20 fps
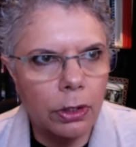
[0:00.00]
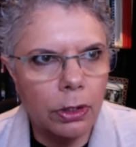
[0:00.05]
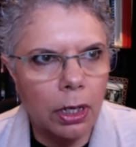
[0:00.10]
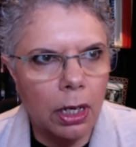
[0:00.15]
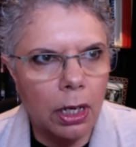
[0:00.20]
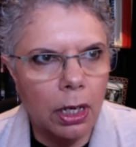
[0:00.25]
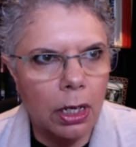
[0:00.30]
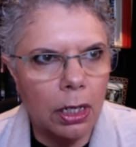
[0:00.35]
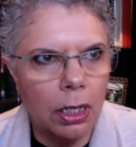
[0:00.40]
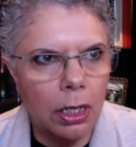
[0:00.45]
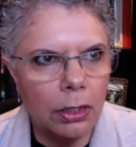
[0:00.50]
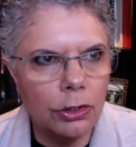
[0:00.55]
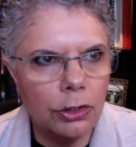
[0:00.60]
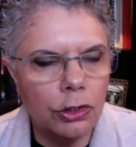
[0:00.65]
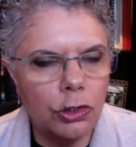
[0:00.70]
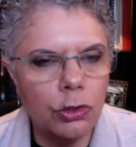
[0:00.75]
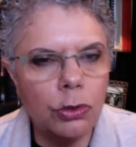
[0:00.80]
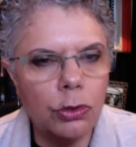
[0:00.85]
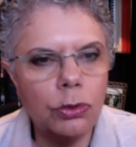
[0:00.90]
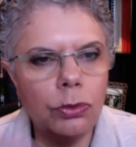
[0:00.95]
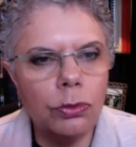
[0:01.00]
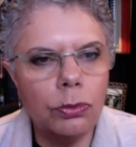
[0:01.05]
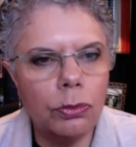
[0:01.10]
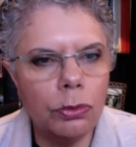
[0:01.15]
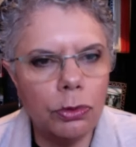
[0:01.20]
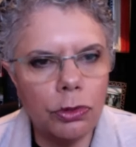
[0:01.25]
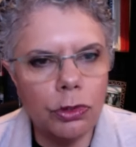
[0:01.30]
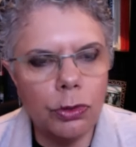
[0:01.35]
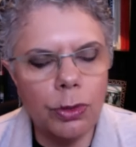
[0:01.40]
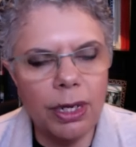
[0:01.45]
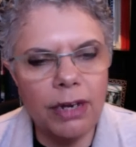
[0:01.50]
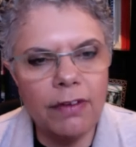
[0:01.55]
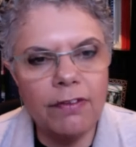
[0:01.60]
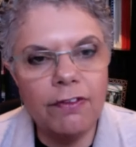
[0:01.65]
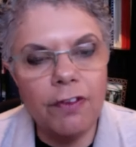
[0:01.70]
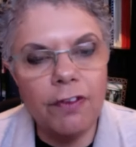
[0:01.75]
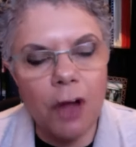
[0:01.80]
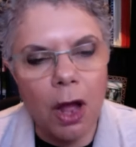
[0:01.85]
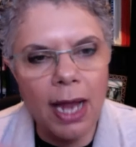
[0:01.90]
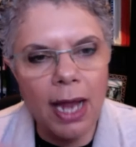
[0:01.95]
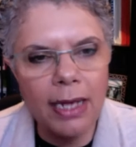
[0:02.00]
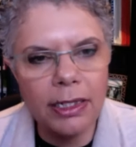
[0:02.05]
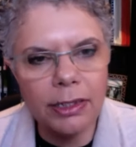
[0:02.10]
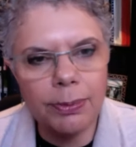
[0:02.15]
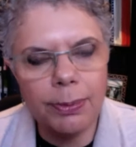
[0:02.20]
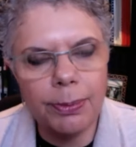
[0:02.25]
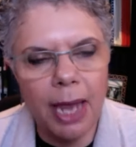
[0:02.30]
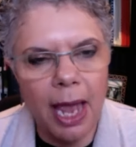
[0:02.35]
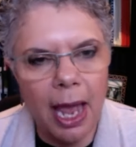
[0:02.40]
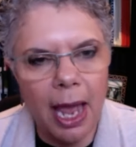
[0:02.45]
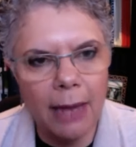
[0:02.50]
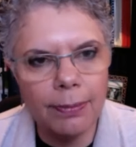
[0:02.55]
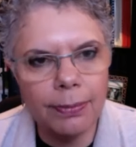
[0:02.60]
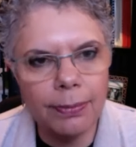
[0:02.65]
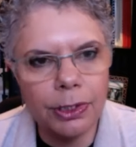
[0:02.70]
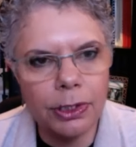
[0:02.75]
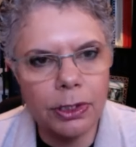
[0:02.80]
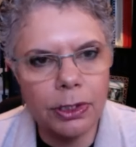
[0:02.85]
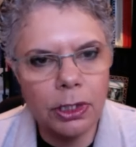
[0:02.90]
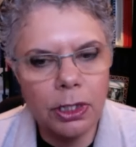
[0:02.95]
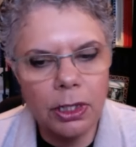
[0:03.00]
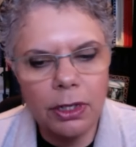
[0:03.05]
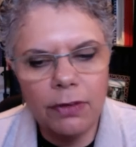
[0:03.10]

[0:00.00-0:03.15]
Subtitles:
invite perhaps